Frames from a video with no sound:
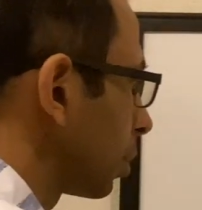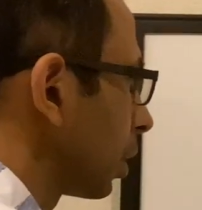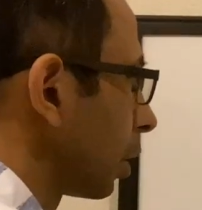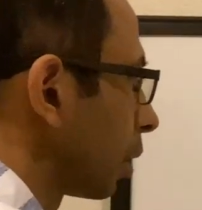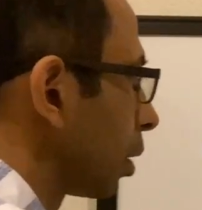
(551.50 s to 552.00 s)

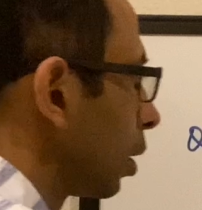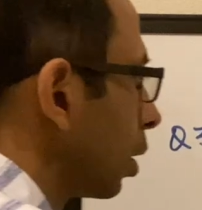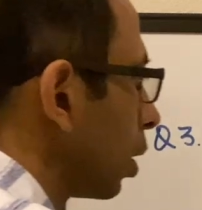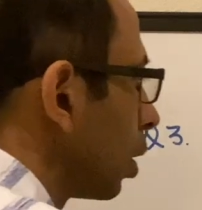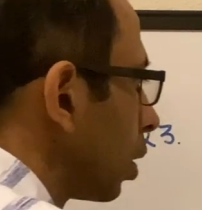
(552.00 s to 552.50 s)
here.
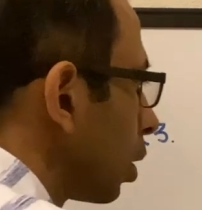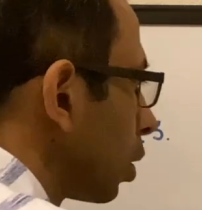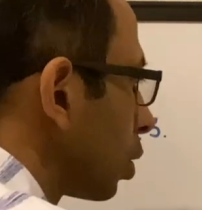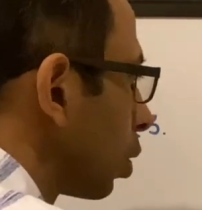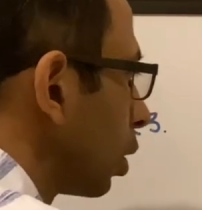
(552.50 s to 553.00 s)

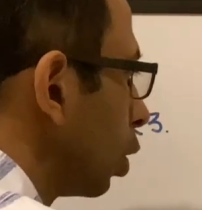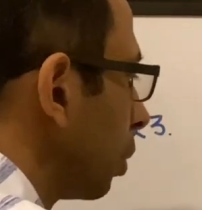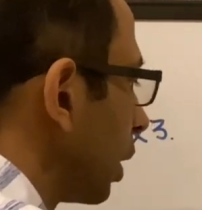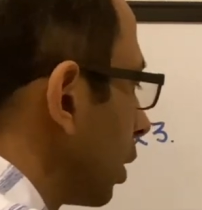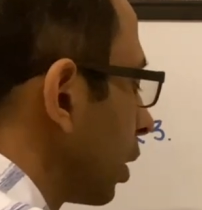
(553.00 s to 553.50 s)
So the
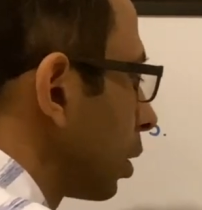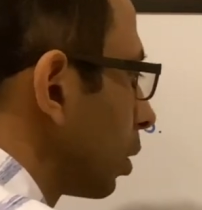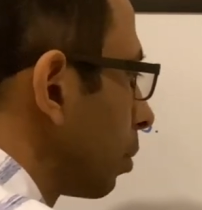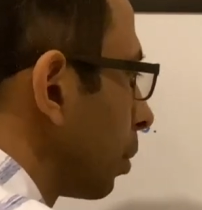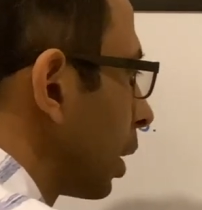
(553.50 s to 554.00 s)
numerator
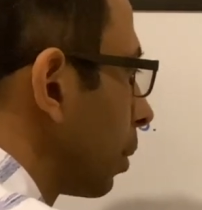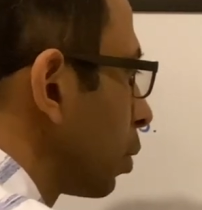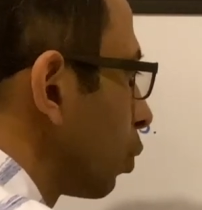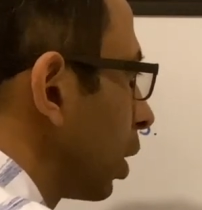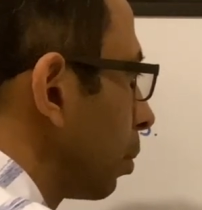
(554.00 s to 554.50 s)
becomes
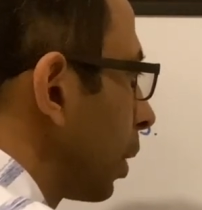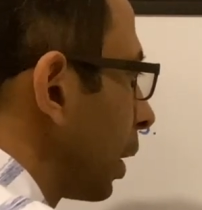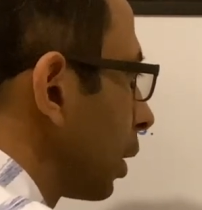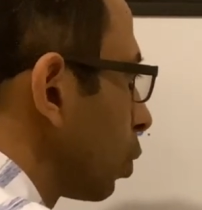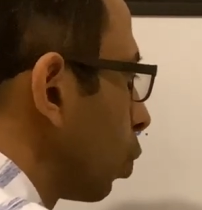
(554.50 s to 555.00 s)
1
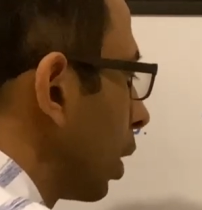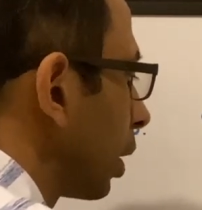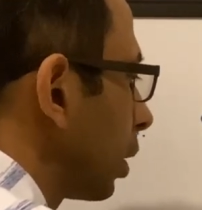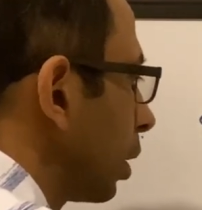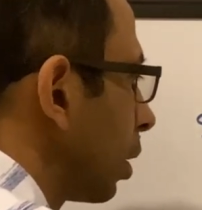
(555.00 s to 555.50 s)
minus
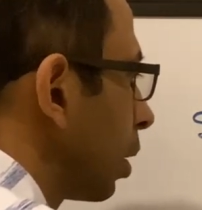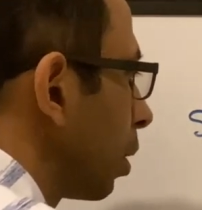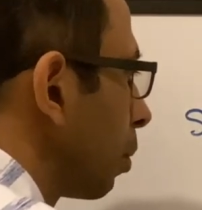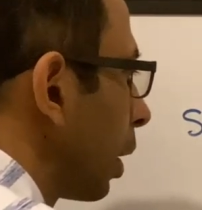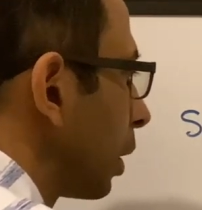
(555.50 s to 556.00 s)
1
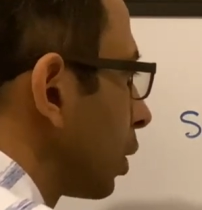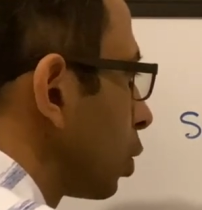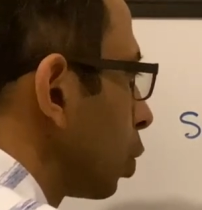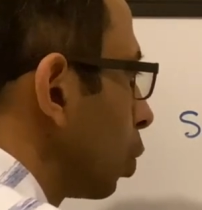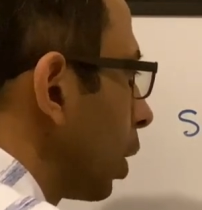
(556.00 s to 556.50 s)
minus
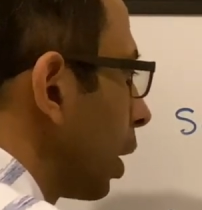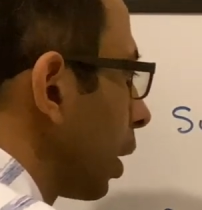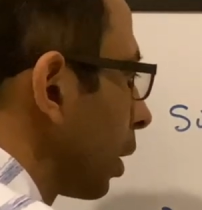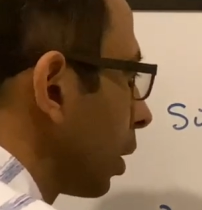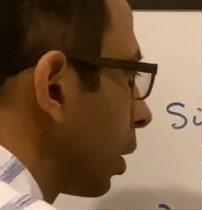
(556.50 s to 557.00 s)
2I
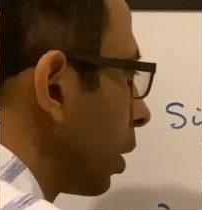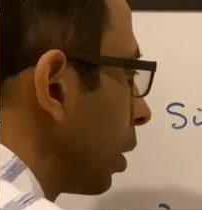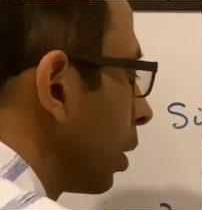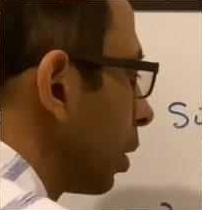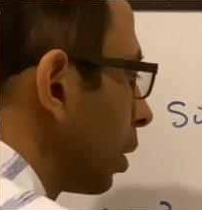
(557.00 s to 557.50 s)

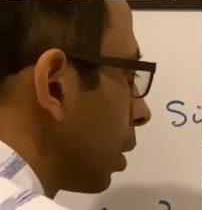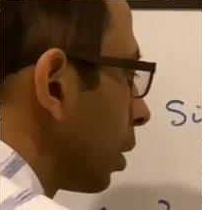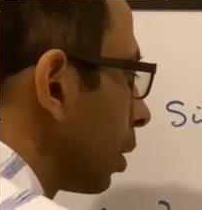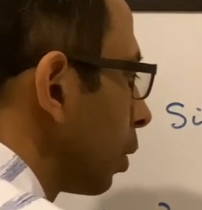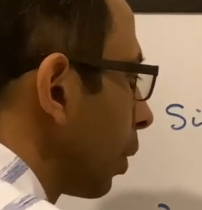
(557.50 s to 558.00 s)

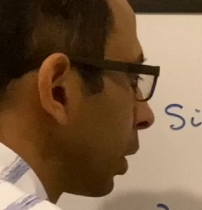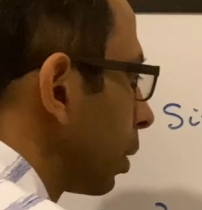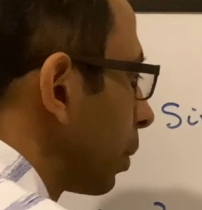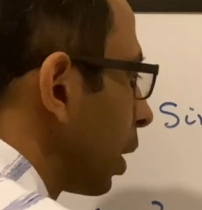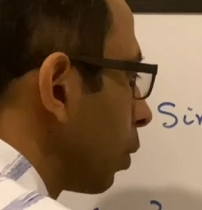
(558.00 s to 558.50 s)
divided
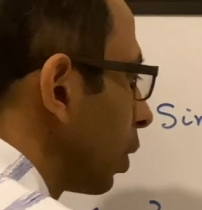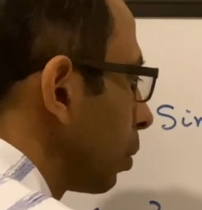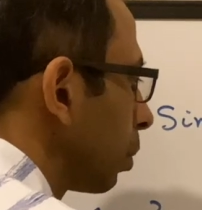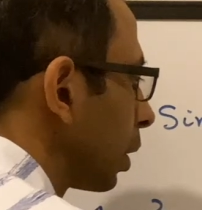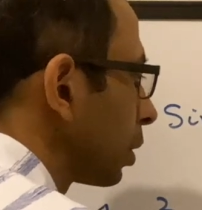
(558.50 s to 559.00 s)
by 1
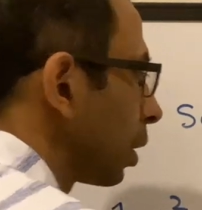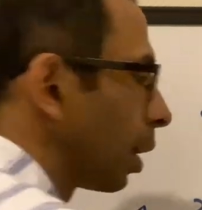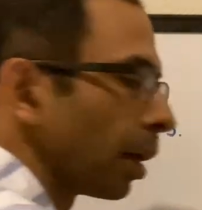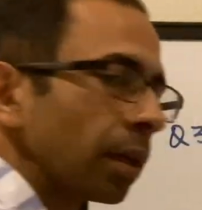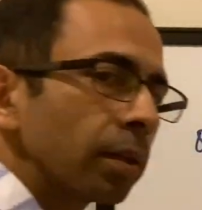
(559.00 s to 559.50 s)
plus I,
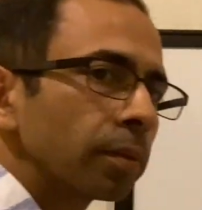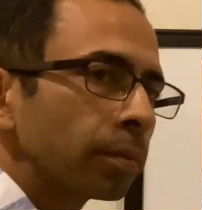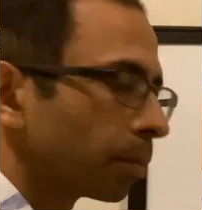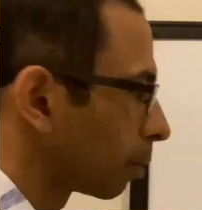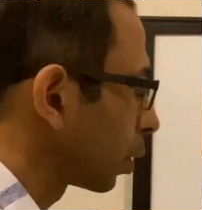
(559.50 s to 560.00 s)

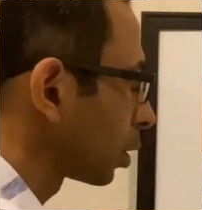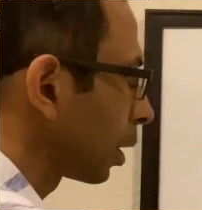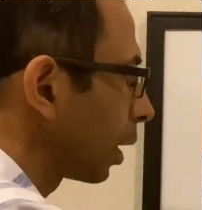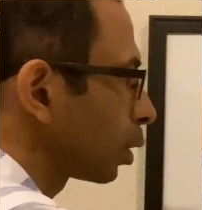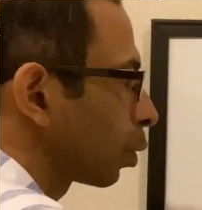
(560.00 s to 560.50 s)
because
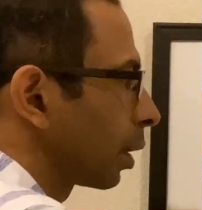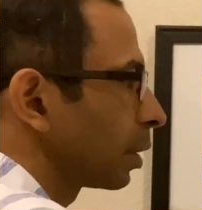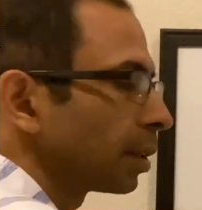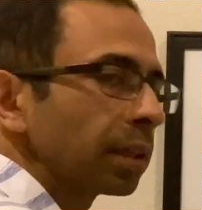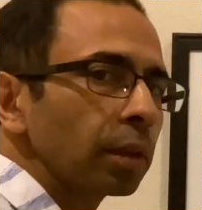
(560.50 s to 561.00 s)
I square is
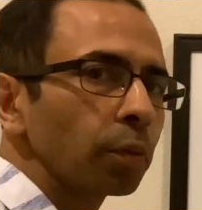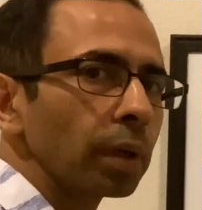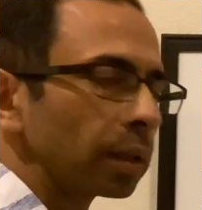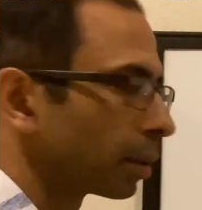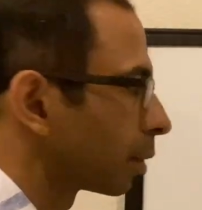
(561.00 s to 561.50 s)
-1.
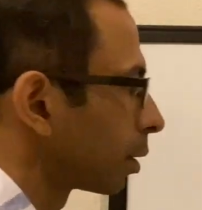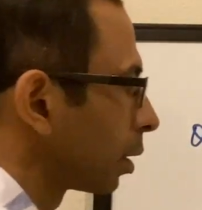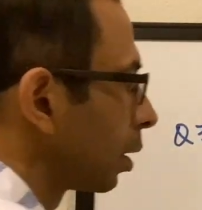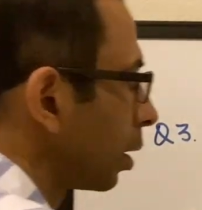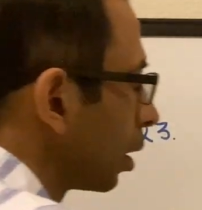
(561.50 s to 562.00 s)

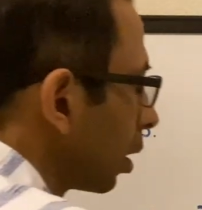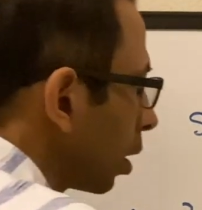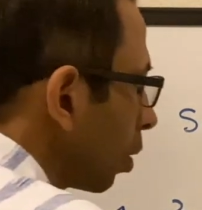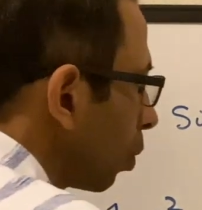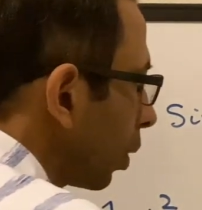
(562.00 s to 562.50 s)

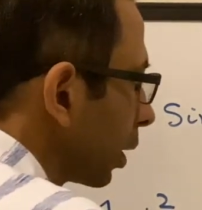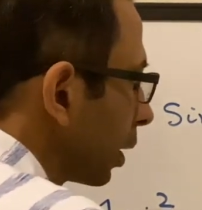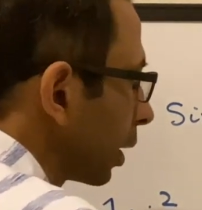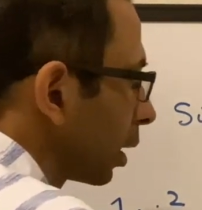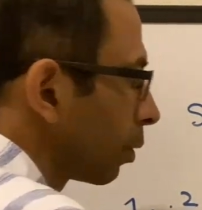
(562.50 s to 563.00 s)
1 and
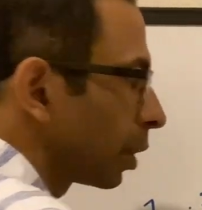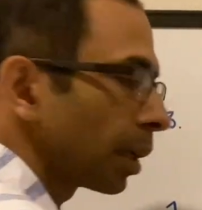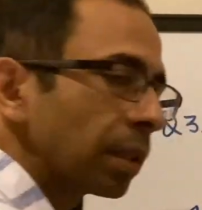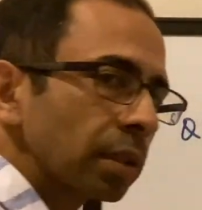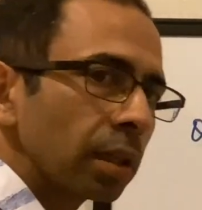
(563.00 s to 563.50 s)
-1
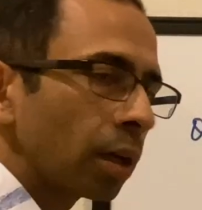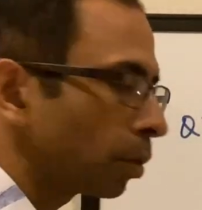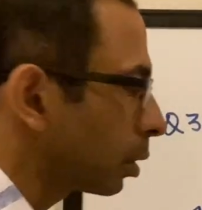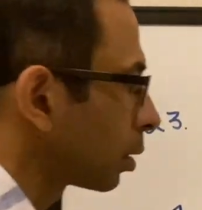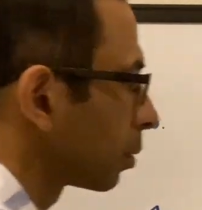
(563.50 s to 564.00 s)
cancel out
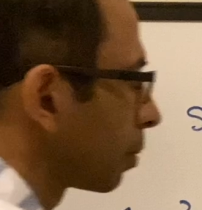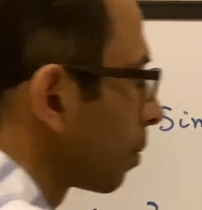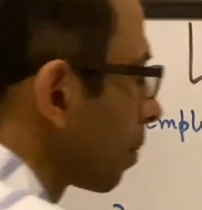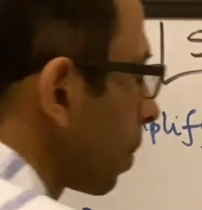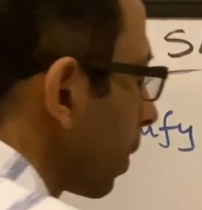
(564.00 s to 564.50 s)

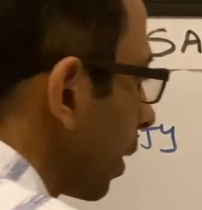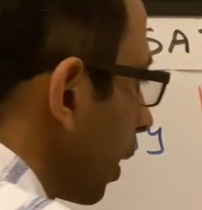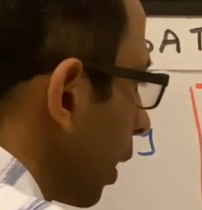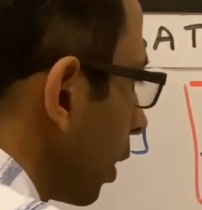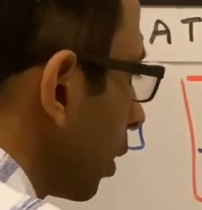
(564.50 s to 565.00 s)

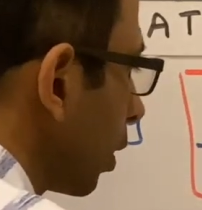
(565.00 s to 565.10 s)
and